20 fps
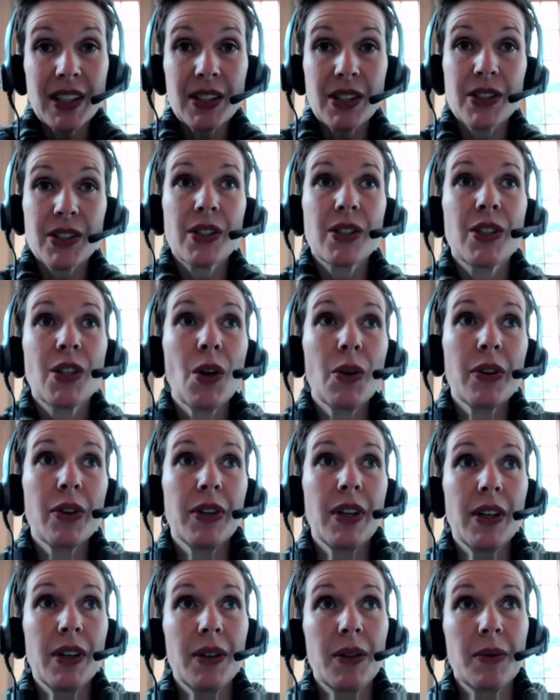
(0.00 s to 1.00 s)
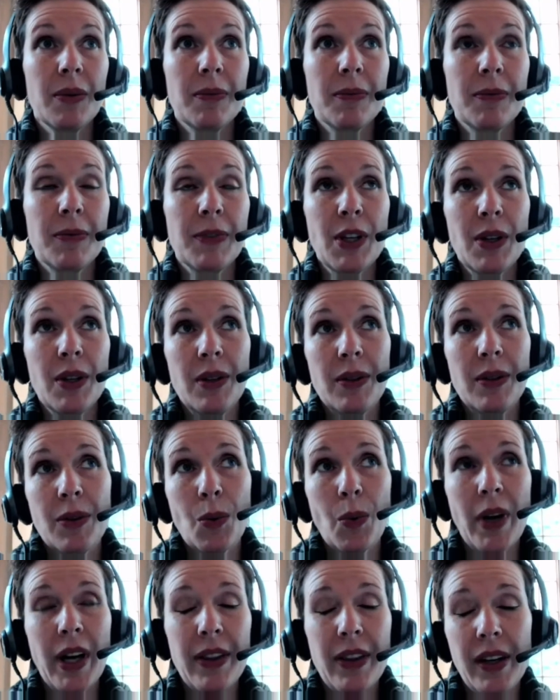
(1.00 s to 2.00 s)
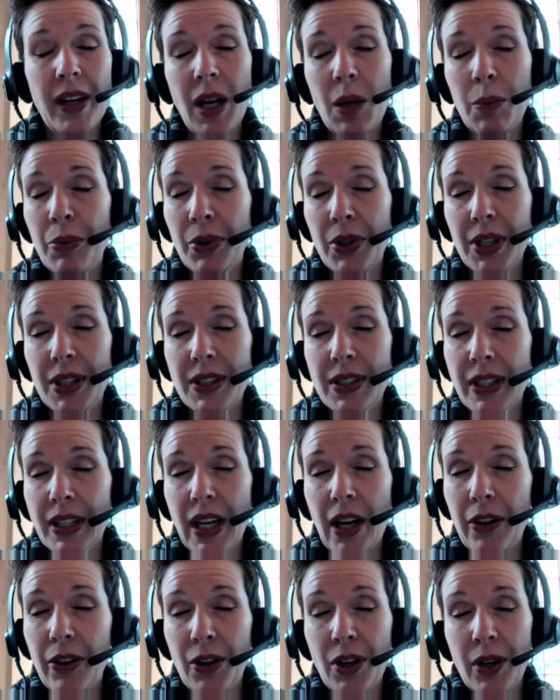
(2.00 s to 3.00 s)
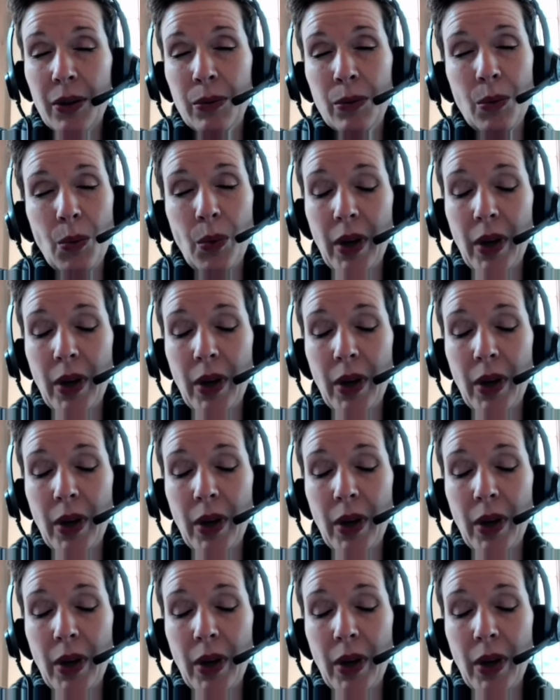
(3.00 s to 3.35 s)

it's so the way that I put it together,